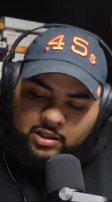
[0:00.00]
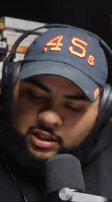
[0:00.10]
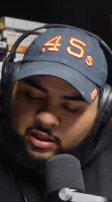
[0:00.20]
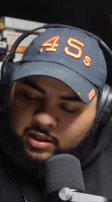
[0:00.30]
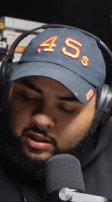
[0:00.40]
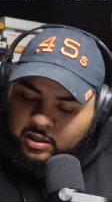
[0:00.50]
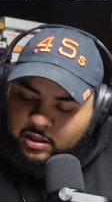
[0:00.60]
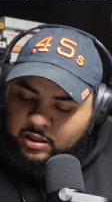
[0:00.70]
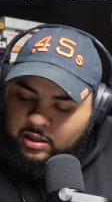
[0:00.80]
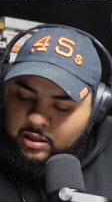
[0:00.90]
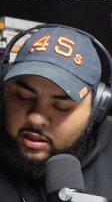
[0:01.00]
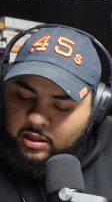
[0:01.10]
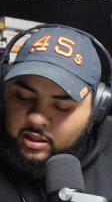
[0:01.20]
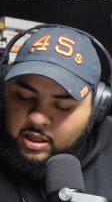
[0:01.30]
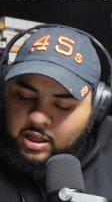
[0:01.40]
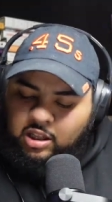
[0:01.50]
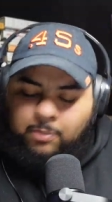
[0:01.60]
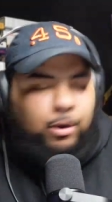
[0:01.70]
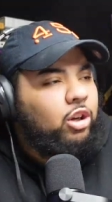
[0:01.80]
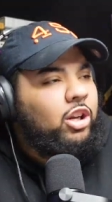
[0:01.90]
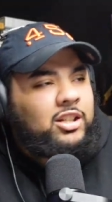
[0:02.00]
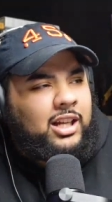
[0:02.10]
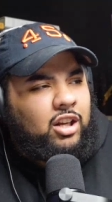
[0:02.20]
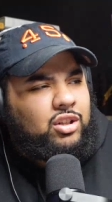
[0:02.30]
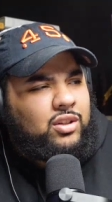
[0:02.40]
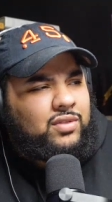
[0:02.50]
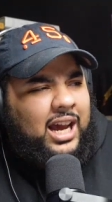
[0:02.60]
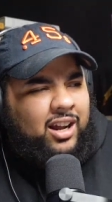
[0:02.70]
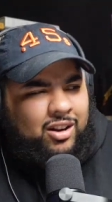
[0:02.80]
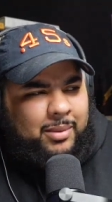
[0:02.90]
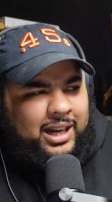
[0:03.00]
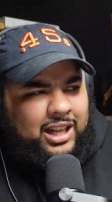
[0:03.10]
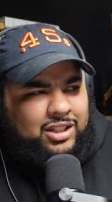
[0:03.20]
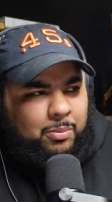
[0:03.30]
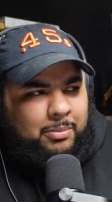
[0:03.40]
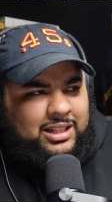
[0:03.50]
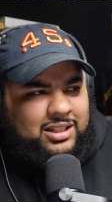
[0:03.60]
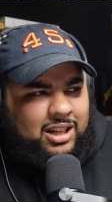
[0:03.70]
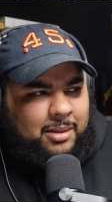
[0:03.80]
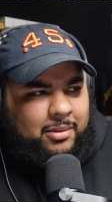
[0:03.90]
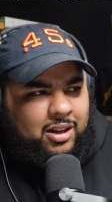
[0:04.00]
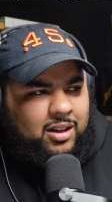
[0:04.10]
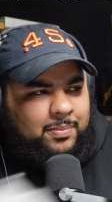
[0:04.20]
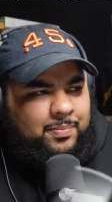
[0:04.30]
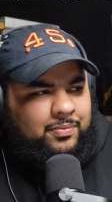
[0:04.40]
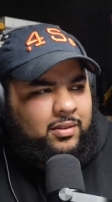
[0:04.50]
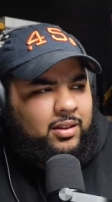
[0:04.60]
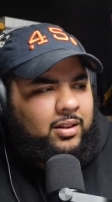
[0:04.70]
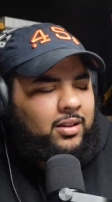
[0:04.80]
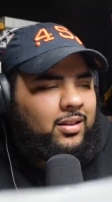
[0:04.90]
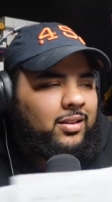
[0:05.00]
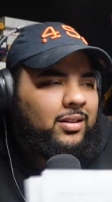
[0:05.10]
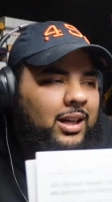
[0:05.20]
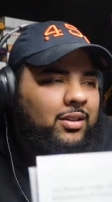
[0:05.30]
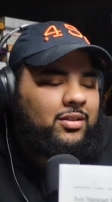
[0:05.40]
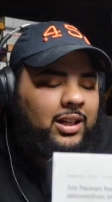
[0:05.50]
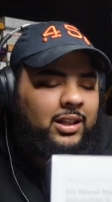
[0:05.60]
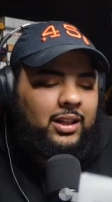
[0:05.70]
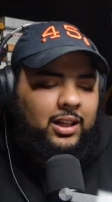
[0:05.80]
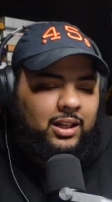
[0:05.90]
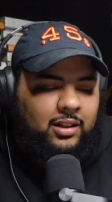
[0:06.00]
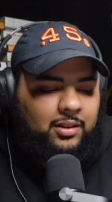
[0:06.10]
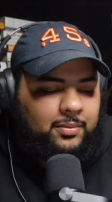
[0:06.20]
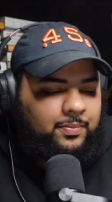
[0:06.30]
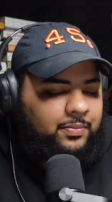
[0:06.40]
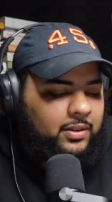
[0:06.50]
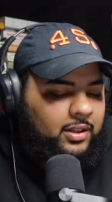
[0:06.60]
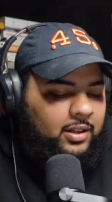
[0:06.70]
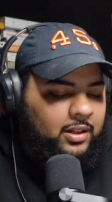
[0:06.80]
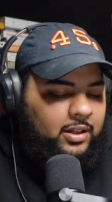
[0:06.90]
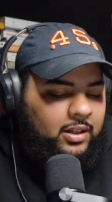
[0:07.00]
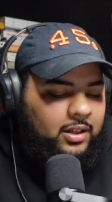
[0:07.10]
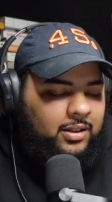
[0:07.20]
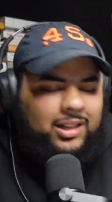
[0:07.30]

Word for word: it called? The Protocols of the Elders of Zion? Oh my God, it's so messed up, mom. Dog, shut the hell up. They